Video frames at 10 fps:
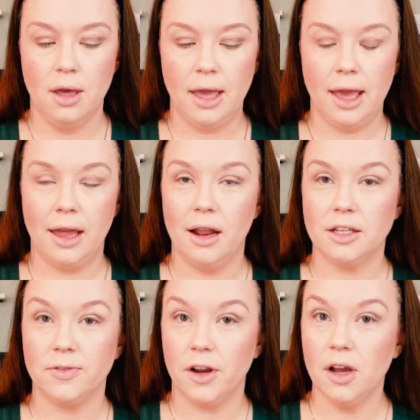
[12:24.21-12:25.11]
And it's
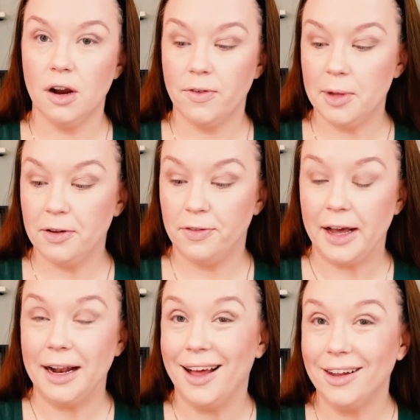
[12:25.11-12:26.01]
very hard for me to
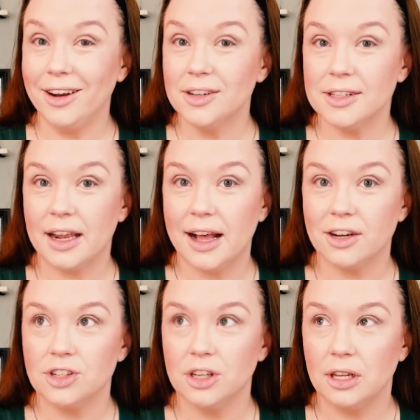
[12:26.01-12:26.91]
find eyeliners that
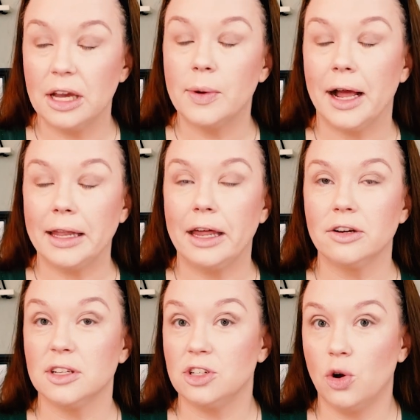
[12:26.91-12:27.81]
actually, liquid eyeliners
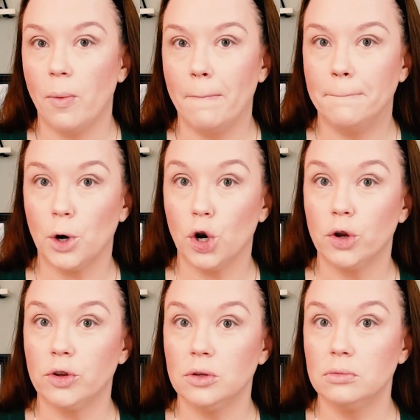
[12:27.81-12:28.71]
that don't
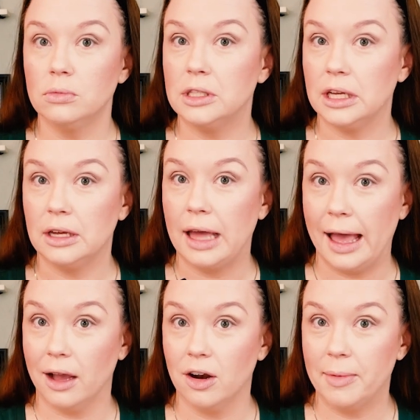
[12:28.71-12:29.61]
burn the
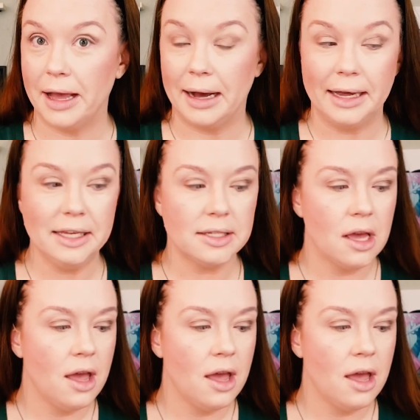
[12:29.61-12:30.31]
heck out of my eyes.